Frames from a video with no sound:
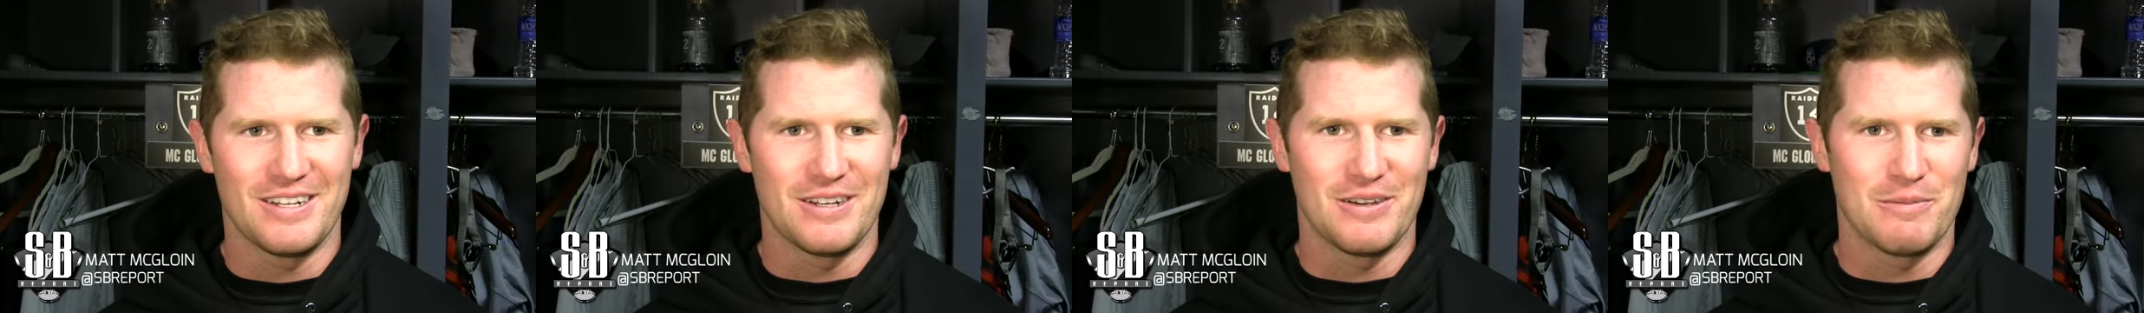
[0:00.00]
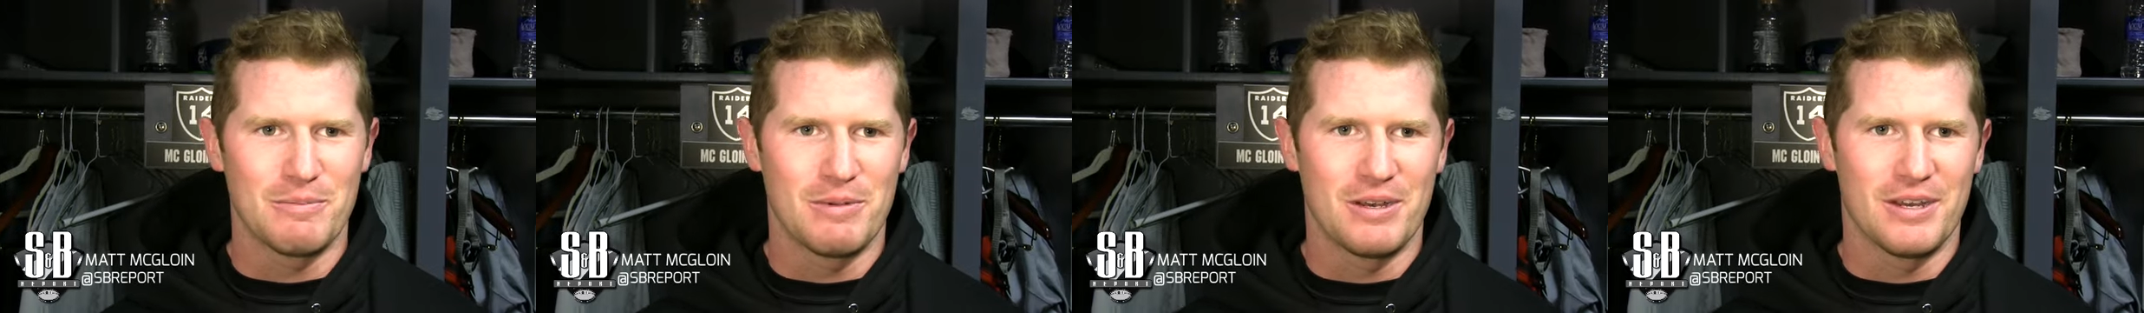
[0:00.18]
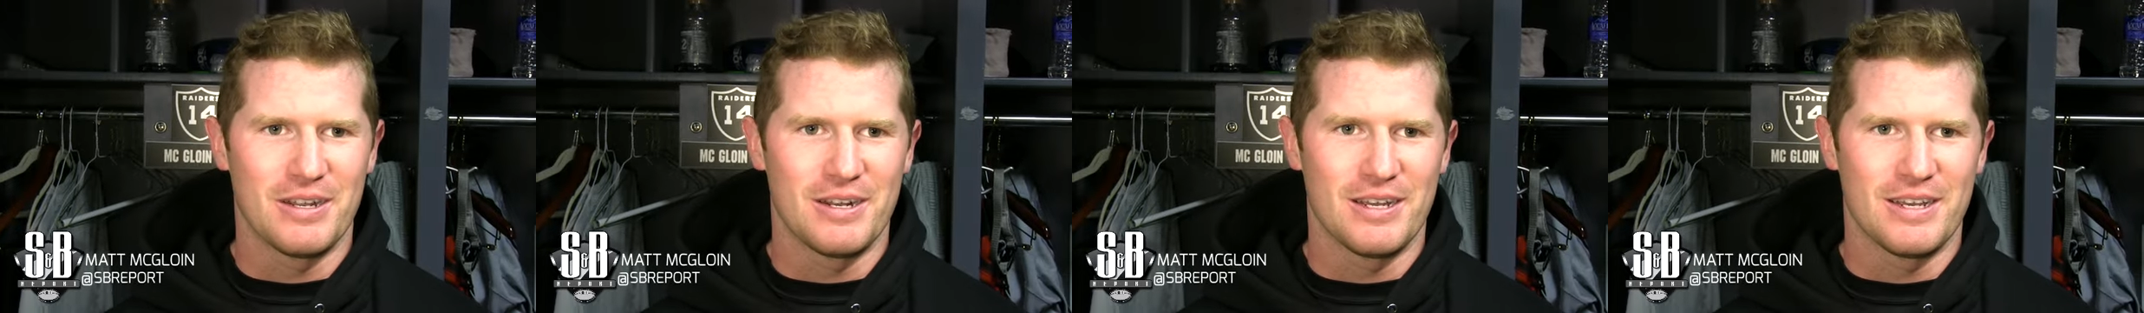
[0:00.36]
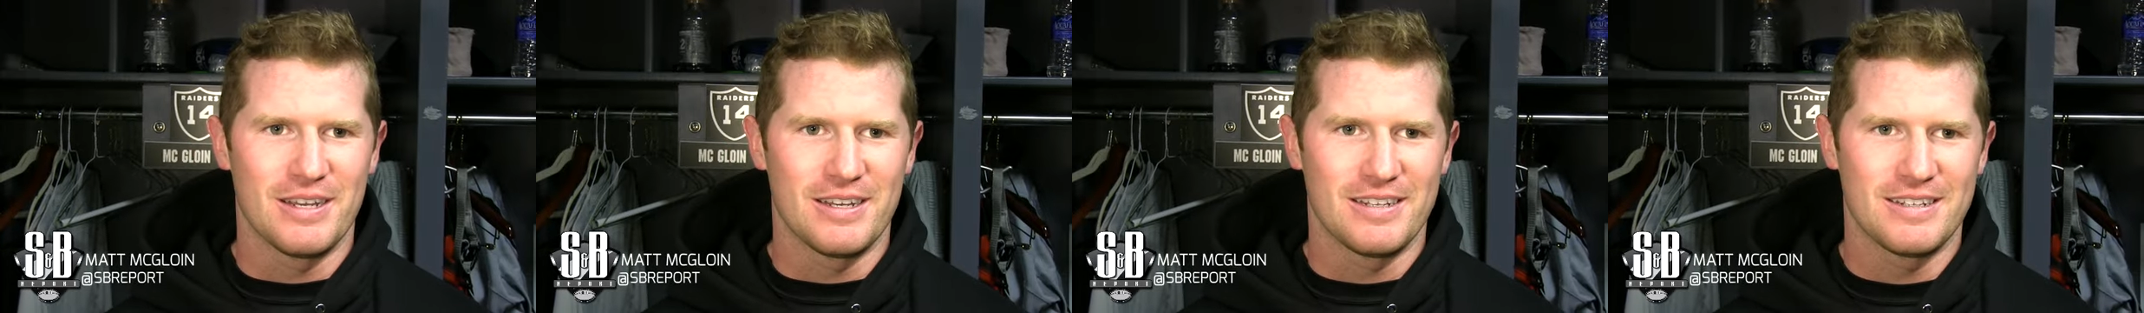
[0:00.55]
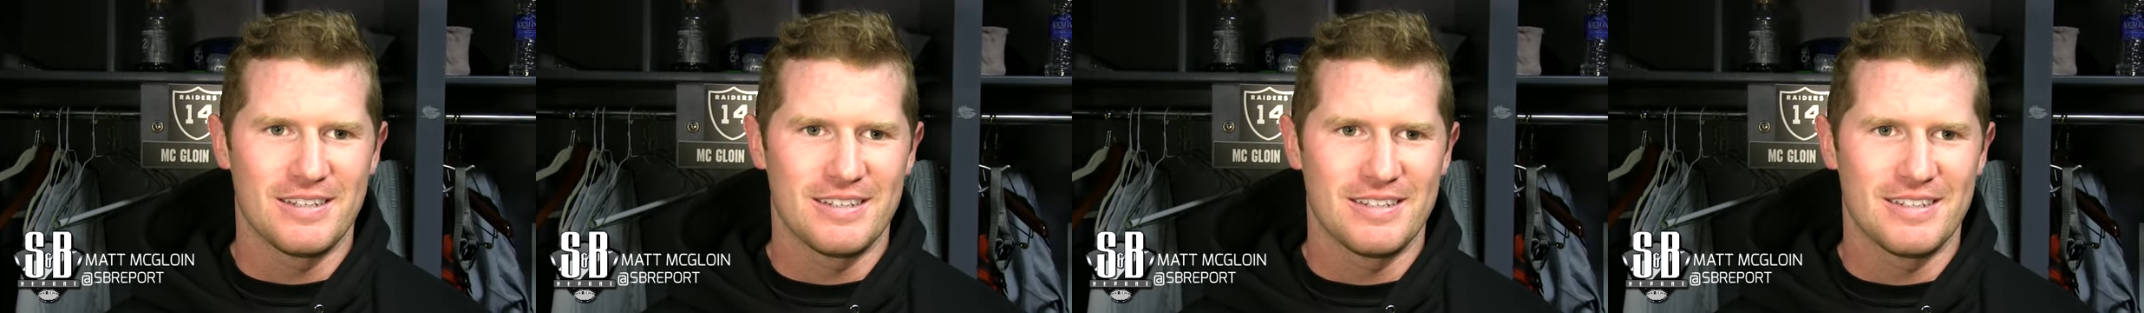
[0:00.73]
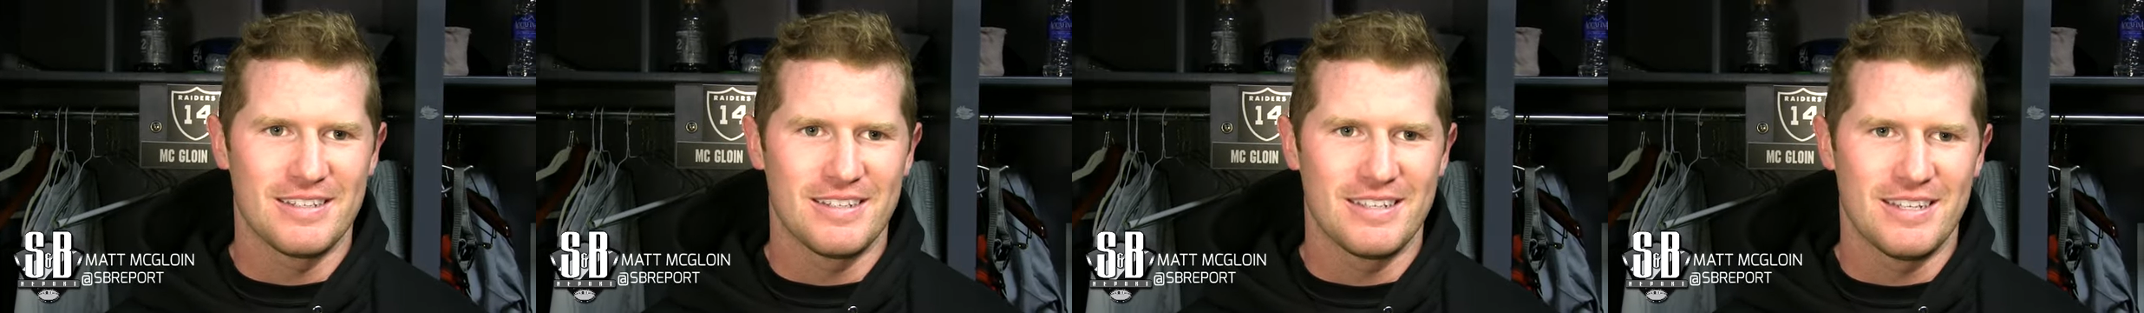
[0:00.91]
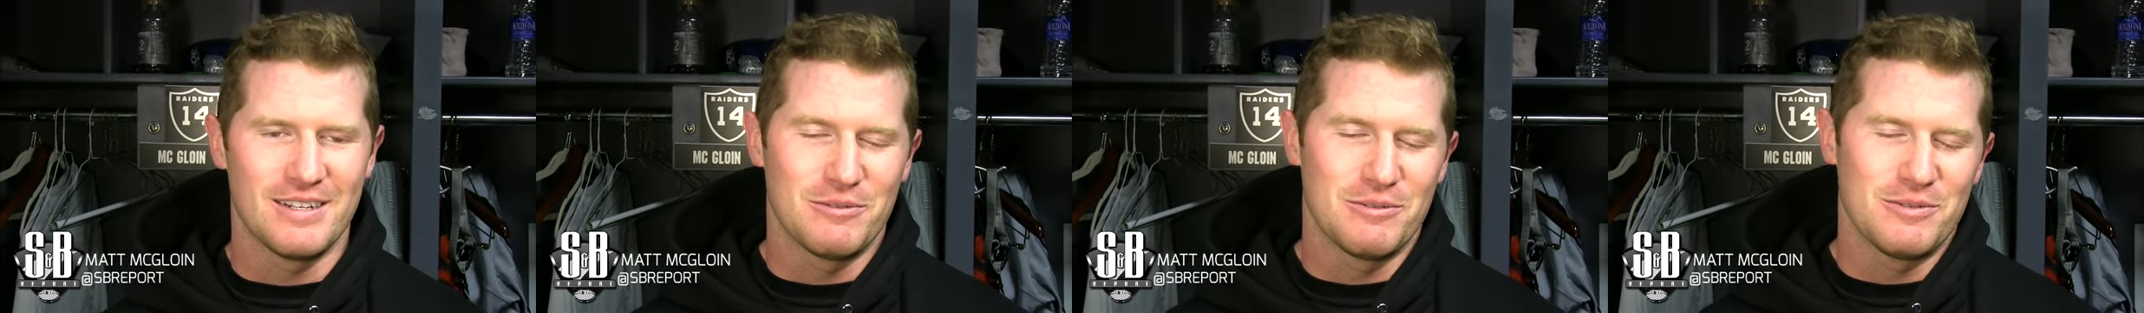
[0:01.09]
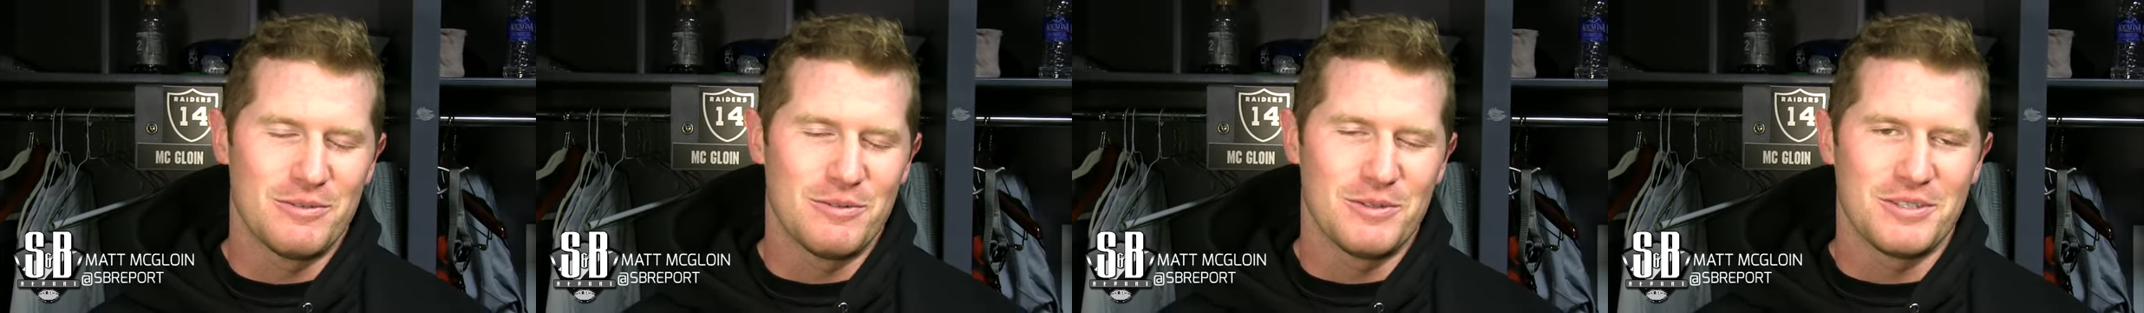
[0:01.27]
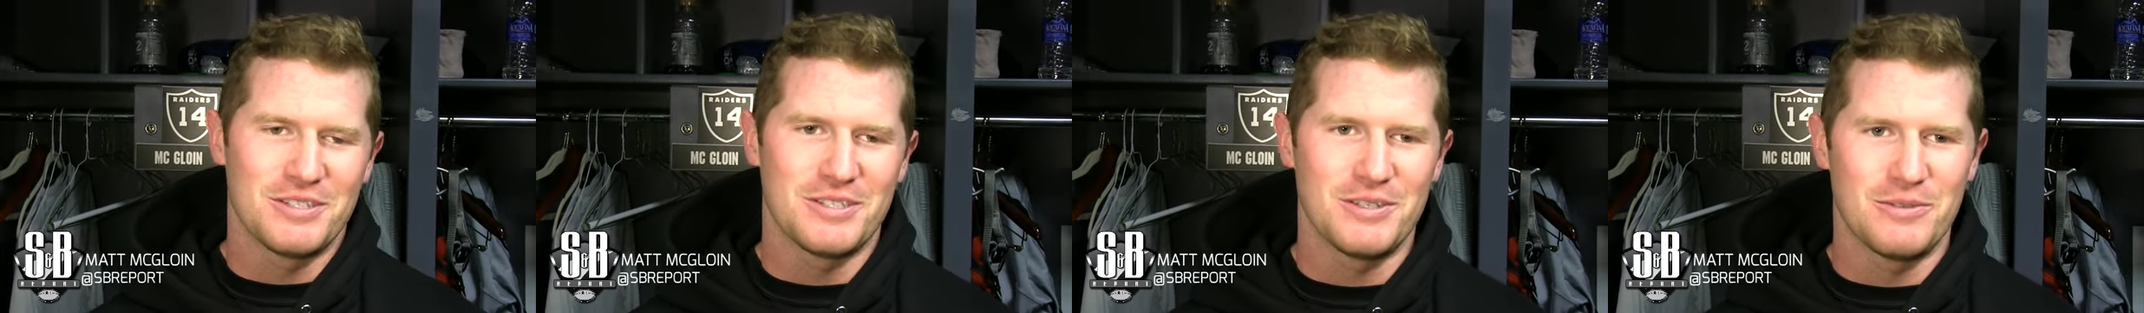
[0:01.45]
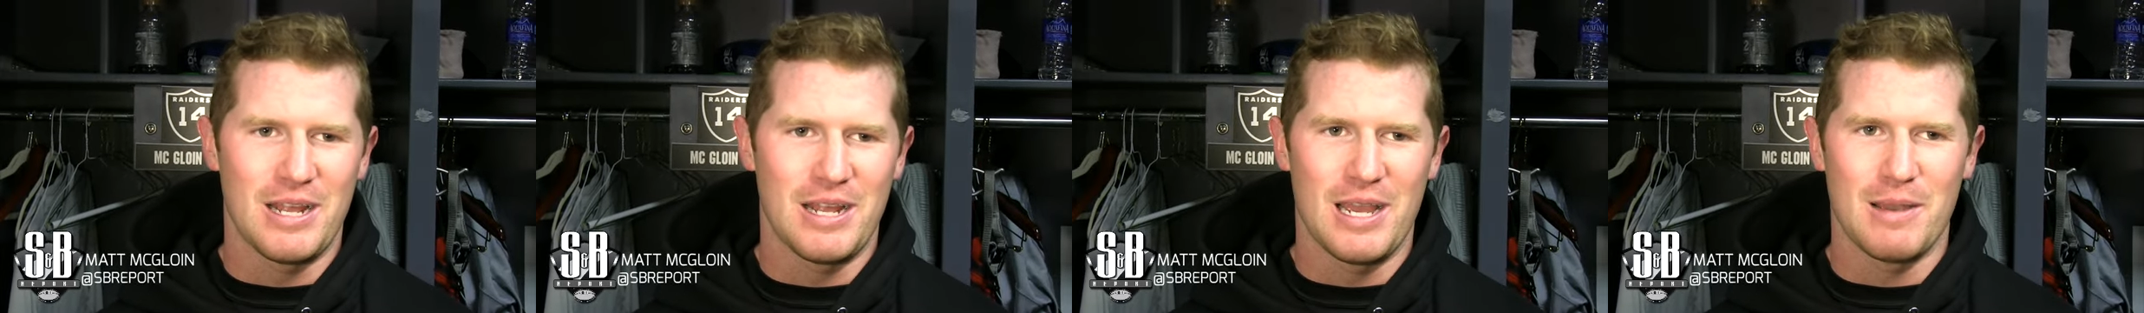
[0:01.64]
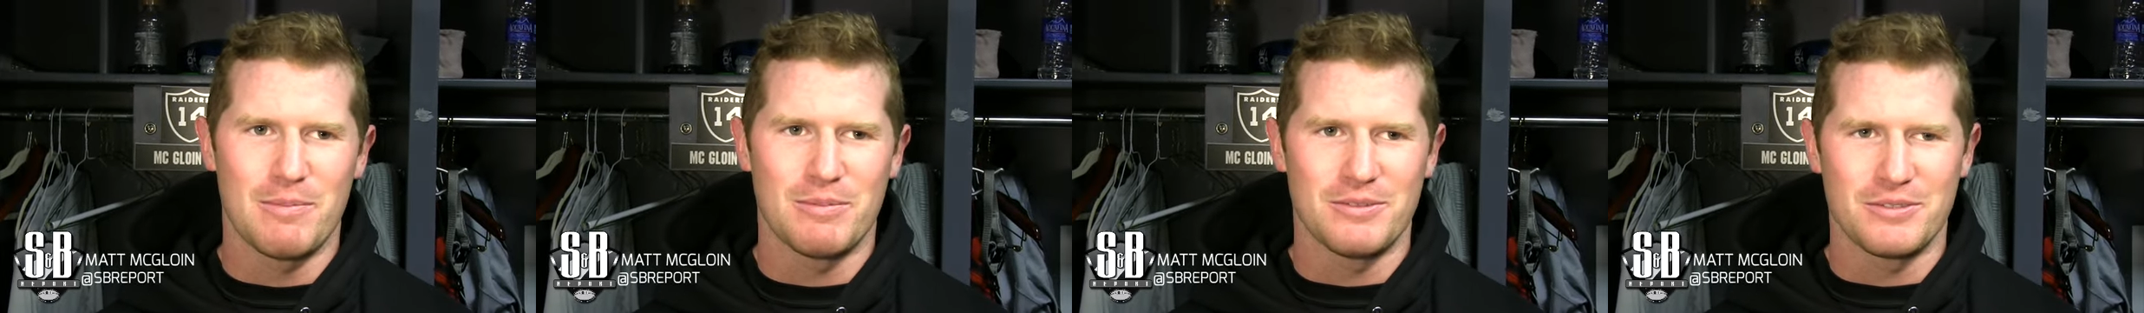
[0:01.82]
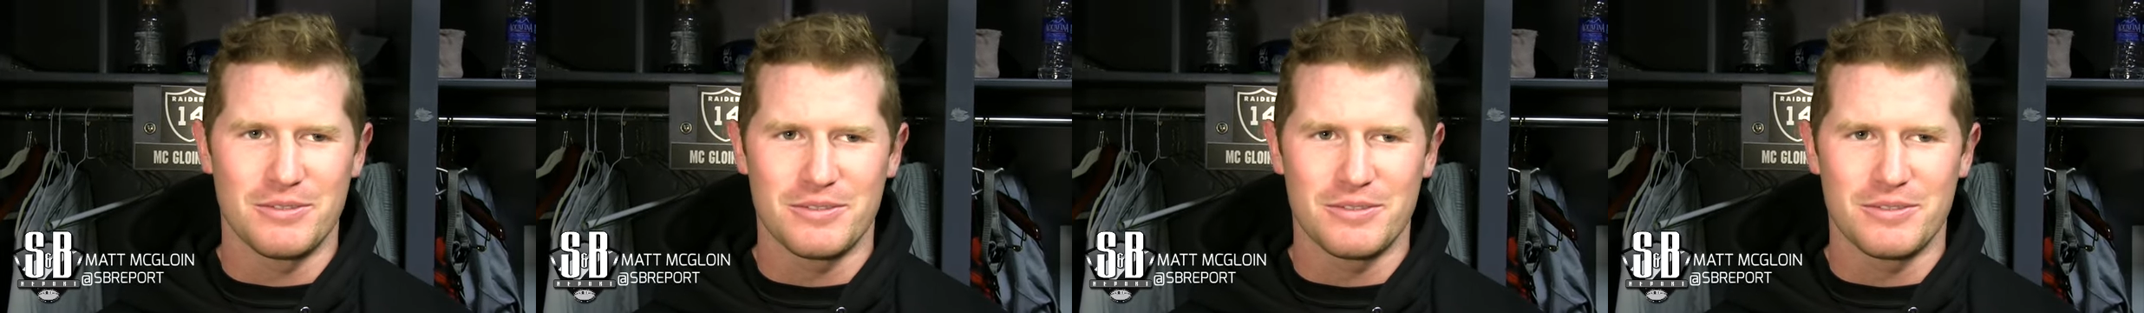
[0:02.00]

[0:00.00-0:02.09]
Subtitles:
we'll see what happens.